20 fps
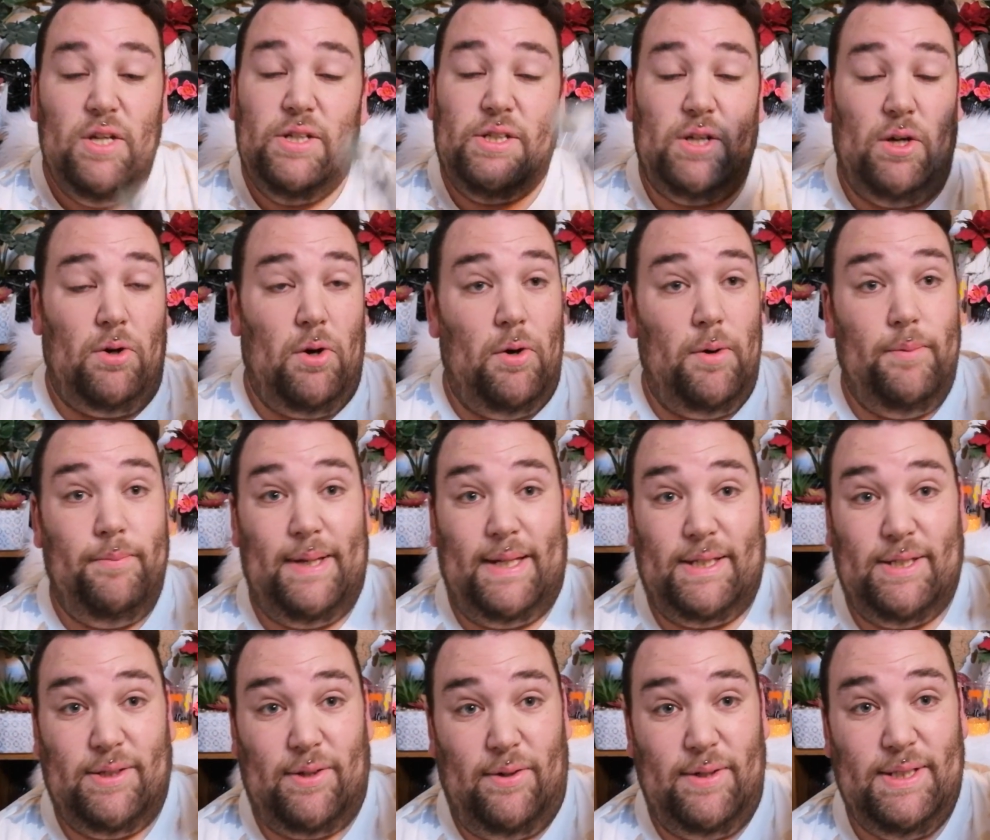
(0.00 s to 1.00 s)
So I'm
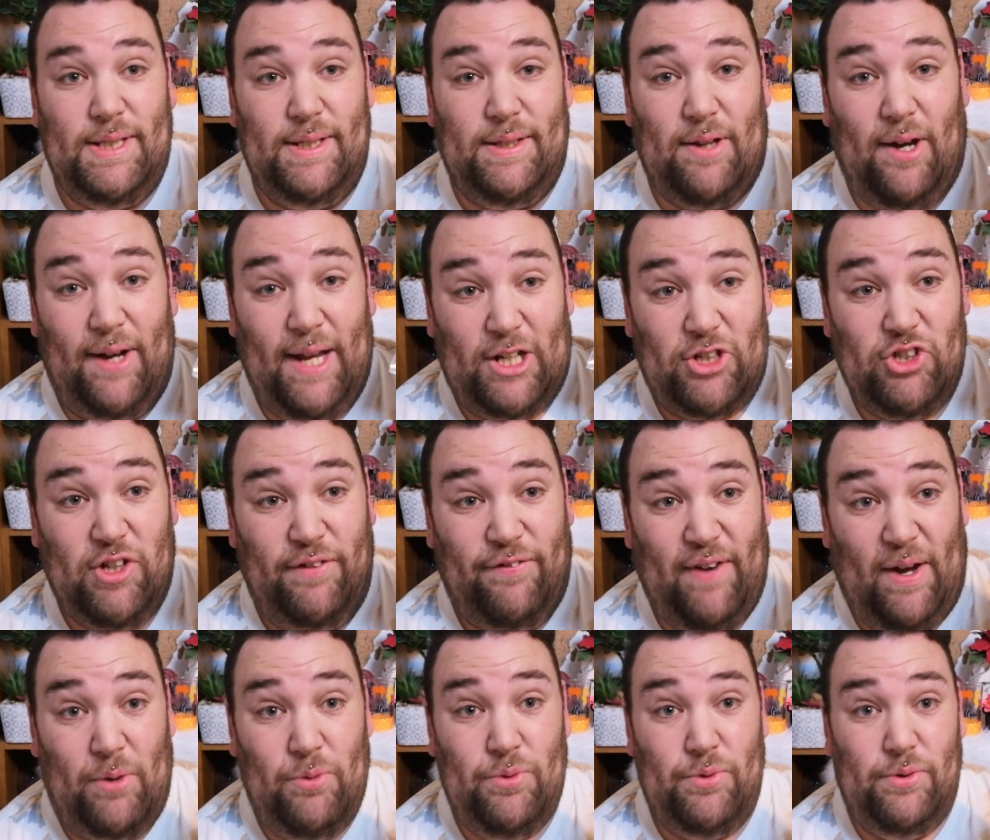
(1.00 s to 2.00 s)
excited that I actually
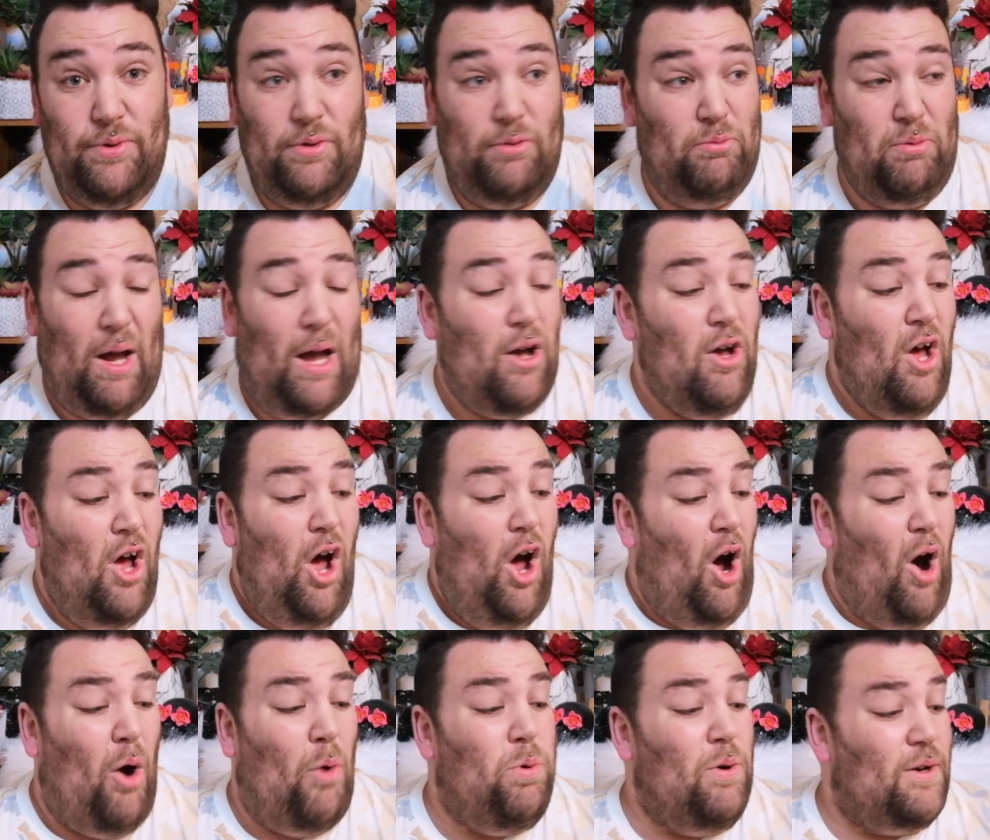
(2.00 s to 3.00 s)
found. Well,
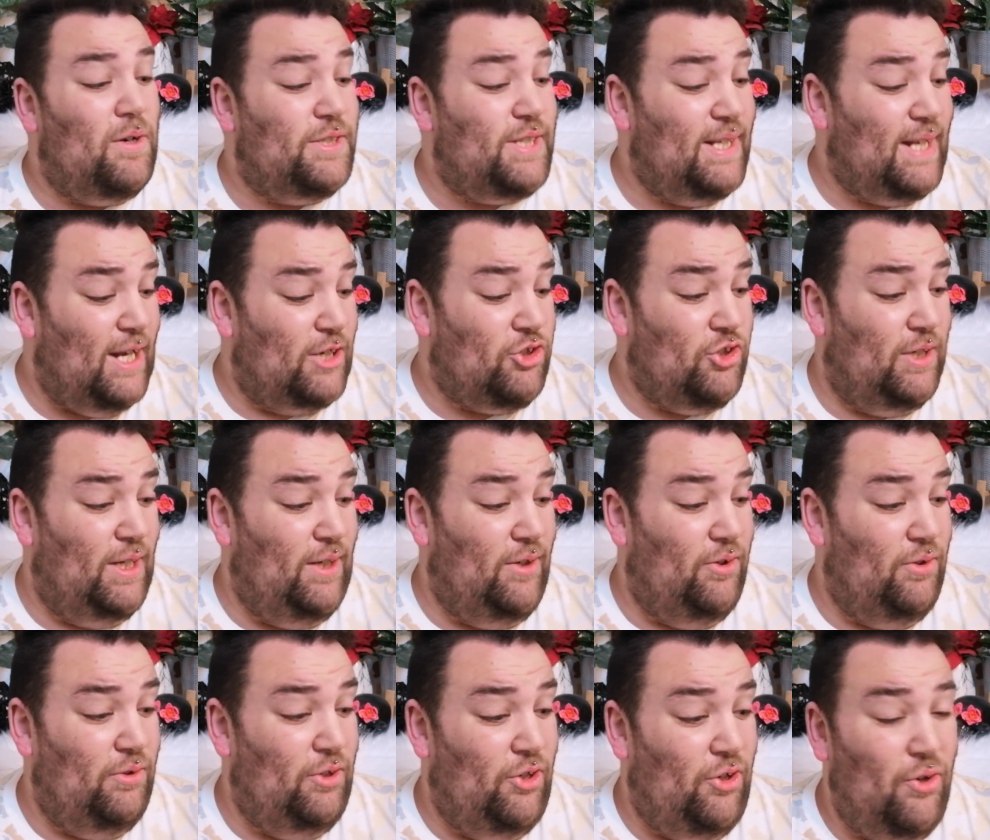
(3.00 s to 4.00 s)
I wasn't
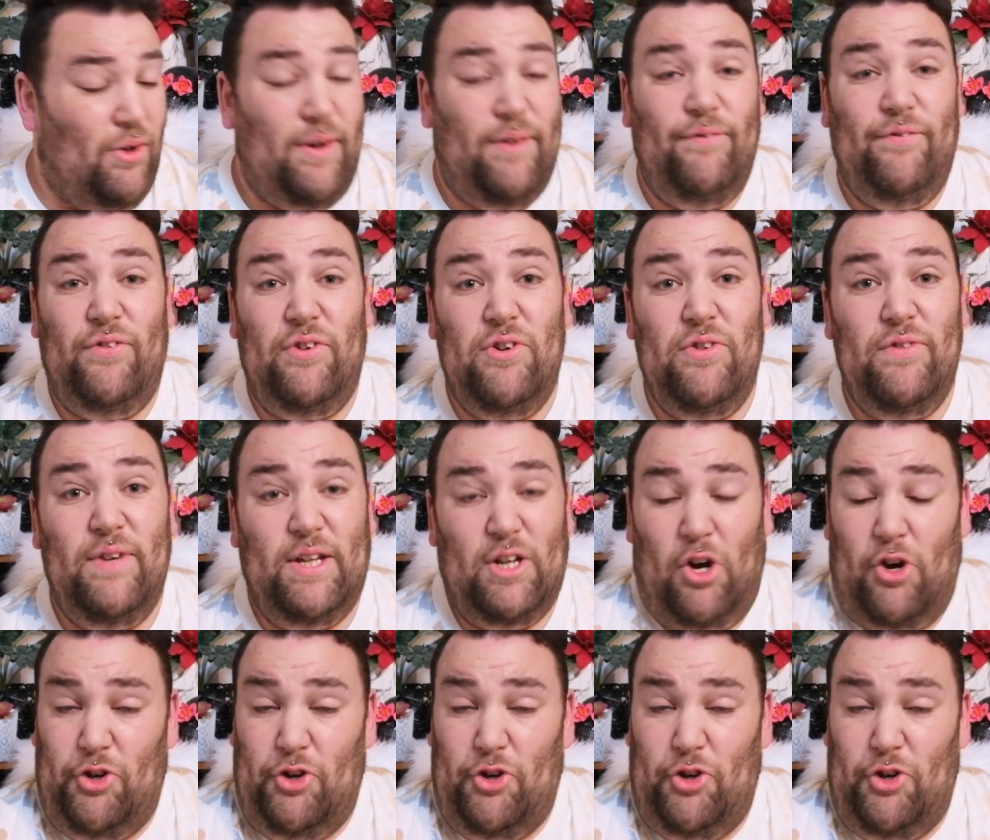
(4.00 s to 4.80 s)
actually looking for it.